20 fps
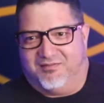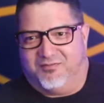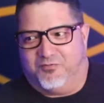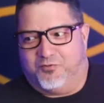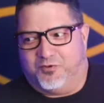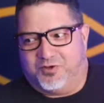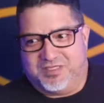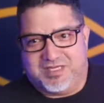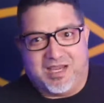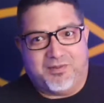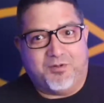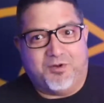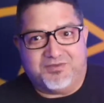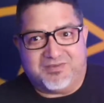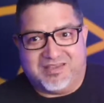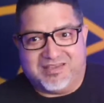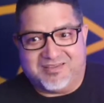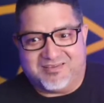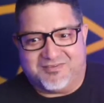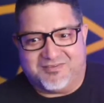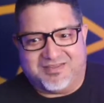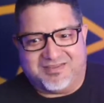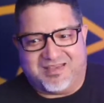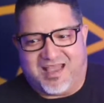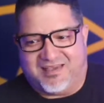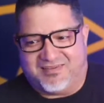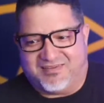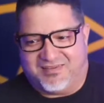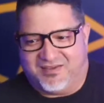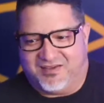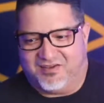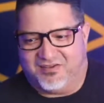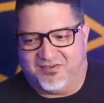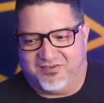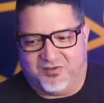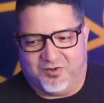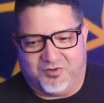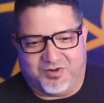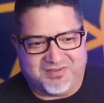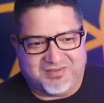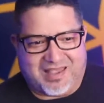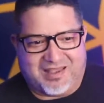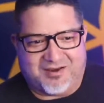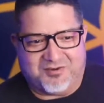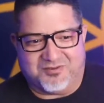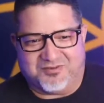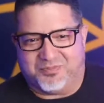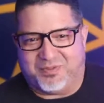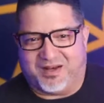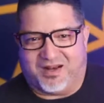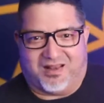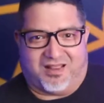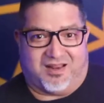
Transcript: for demos, it's fantastic because notice I don't spend a